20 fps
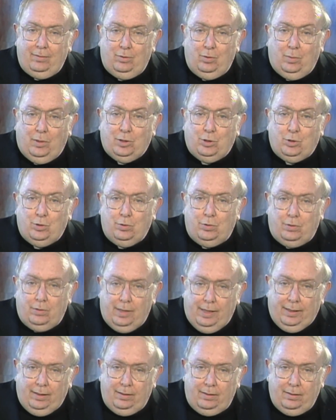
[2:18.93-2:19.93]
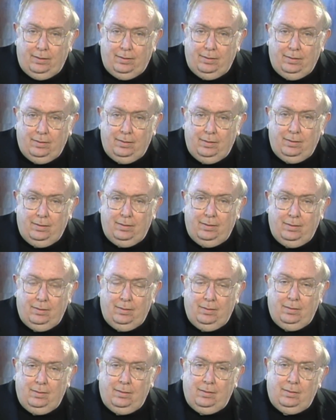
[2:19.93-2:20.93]
too much to drink,
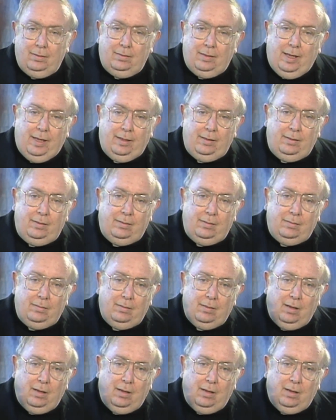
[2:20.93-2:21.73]
then